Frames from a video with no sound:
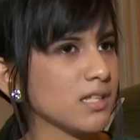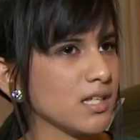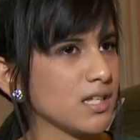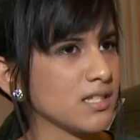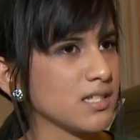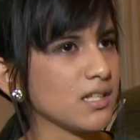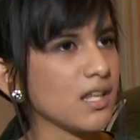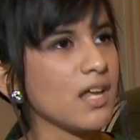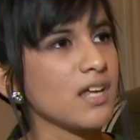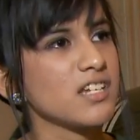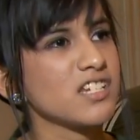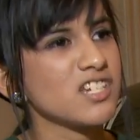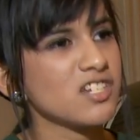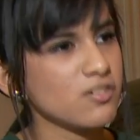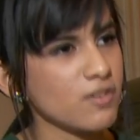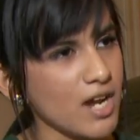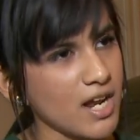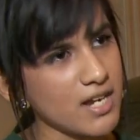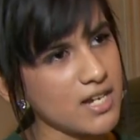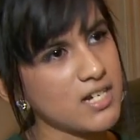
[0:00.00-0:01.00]
this, a lot of
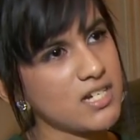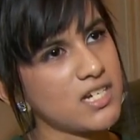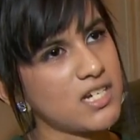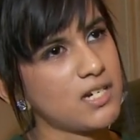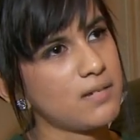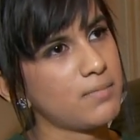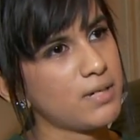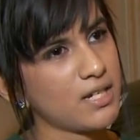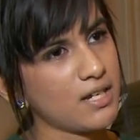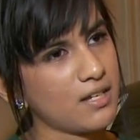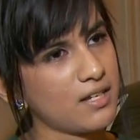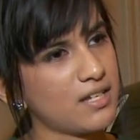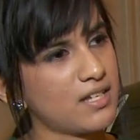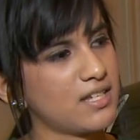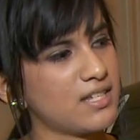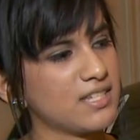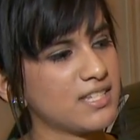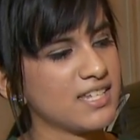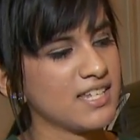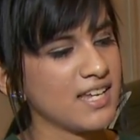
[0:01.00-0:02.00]
strategy,
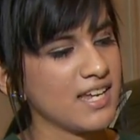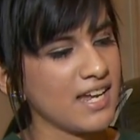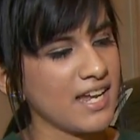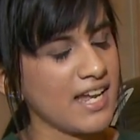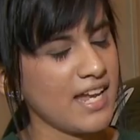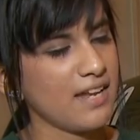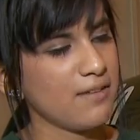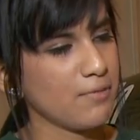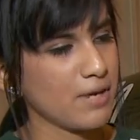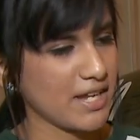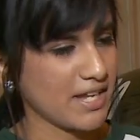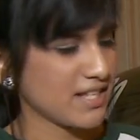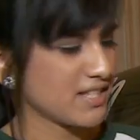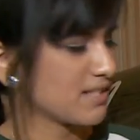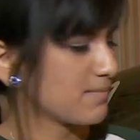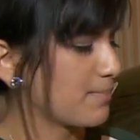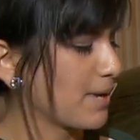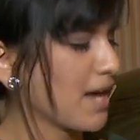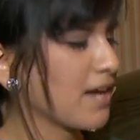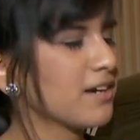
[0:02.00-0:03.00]
because
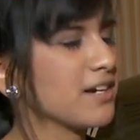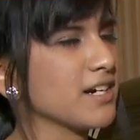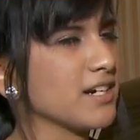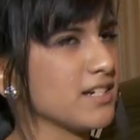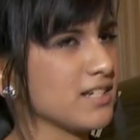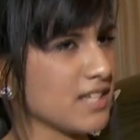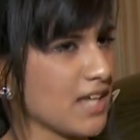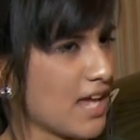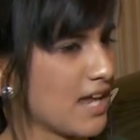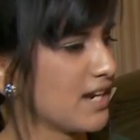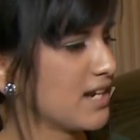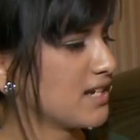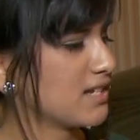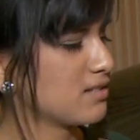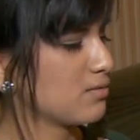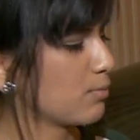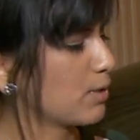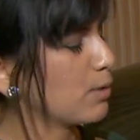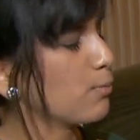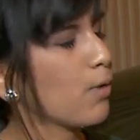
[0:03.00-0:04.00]
it's batteries and
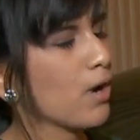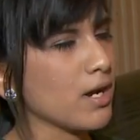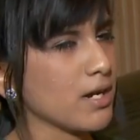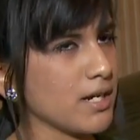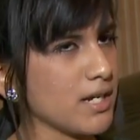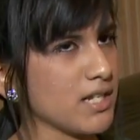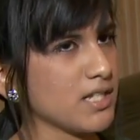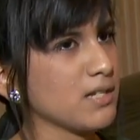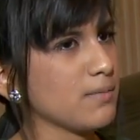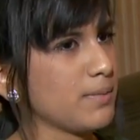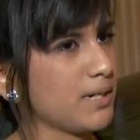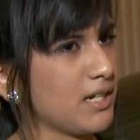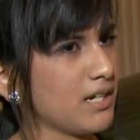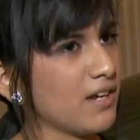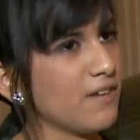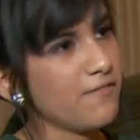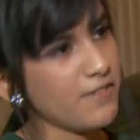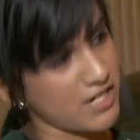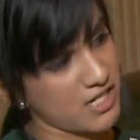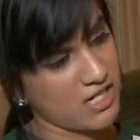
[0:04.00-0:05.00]
we want it to be
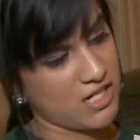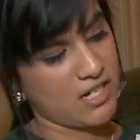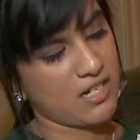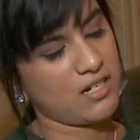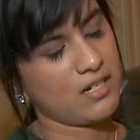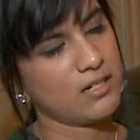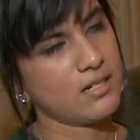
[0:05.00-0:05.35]
efficient.